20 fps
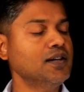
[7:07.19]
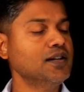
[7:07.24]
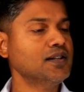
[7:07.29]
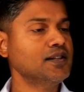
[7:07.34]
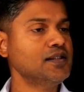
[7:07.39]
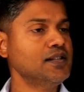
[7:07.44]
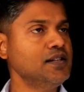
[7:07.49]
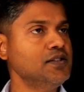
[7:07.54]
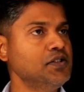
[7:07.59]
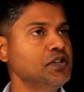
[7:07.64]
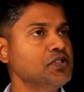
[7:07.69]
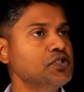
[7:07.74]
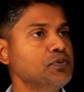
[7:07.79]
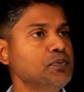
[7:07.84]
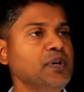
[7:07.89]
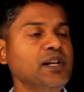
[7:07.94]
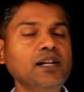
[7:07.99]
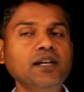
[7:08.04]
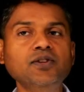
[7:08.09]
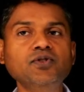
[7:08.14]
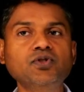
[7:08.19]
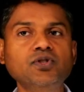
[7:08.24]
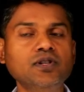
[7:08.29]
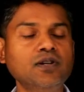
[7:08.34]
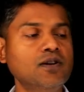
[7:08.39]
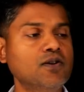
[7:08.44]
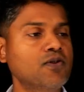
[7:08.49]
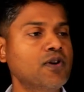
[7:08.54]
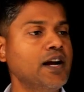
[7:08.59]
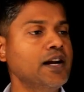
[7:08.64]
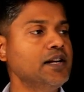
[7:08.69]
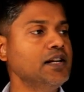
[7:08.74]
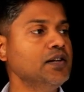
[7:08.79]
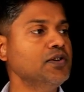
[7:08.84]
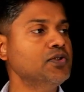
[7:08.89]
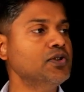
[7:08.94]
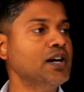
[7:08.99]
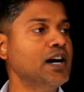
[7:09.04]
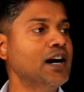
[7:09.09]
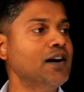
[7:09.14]
these experiential writing
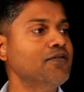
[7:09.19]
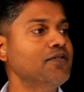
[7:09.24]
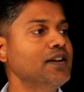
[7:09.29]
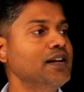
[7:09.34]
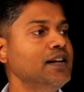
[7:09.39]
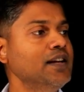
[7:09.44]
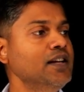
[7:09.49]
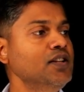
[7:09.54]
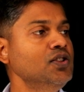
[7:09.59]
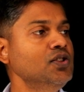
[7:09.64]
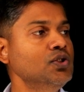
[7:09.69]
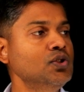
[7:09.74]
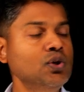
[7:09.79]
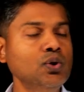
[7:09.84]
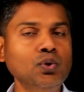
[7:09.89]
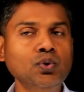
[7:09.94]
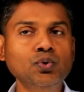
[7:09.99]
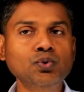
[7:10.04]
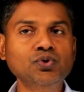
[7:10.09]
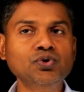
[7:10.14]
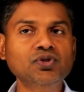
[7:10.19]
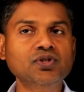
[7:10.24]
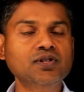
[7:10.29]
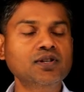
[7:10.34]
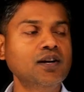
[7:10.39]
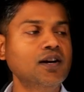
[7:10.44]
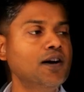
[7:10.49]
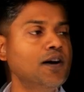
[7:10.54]
draft in those